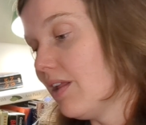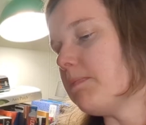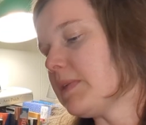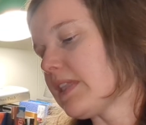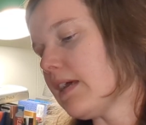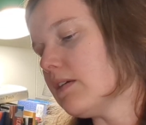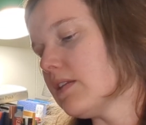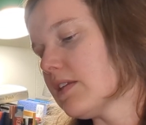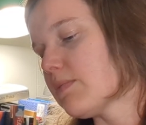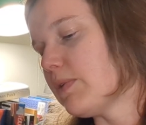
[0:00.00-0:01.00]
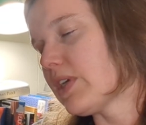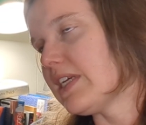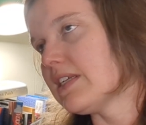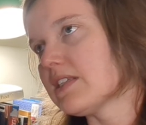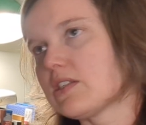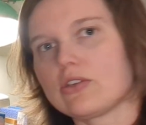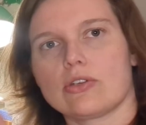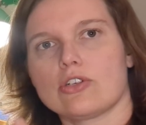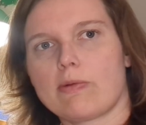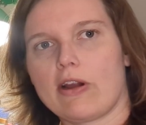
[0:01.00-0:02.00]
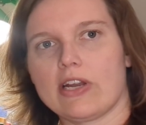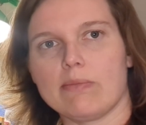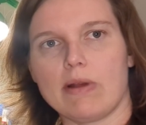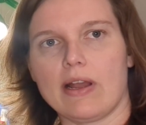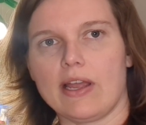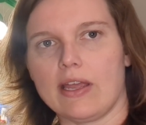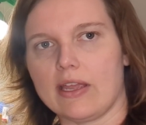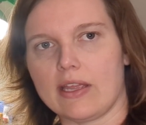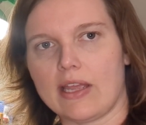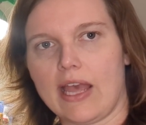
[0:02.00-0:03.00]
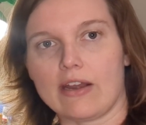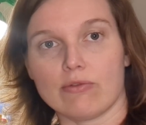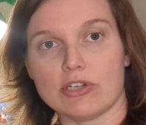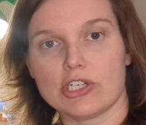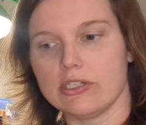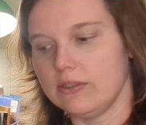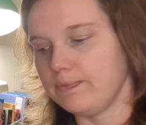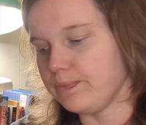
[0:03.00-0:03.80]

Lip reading: but this book is The Search Party by Hannah Rishel,